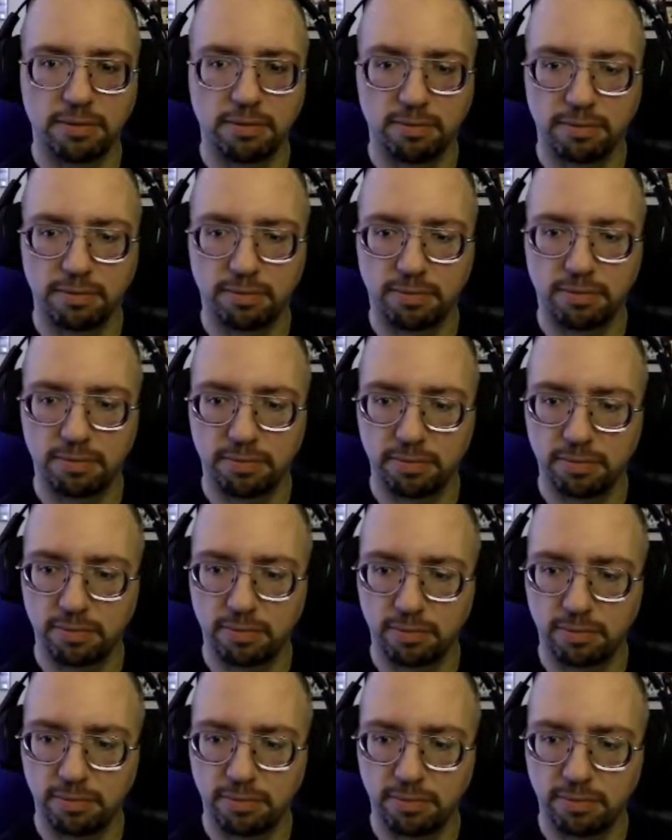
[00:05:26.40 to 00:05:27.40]

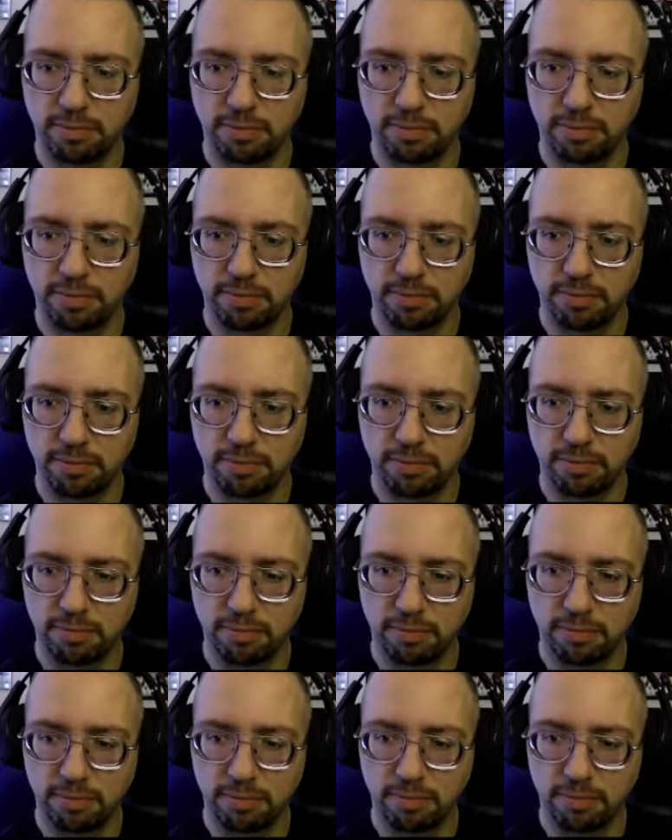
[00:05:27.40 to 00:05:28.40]

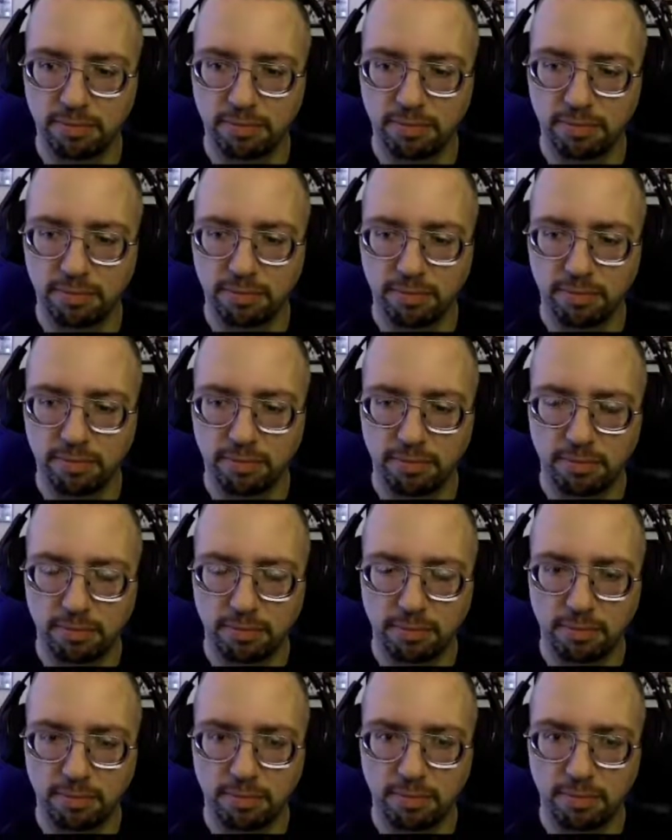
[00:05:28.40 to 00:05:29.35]
Nothing is said.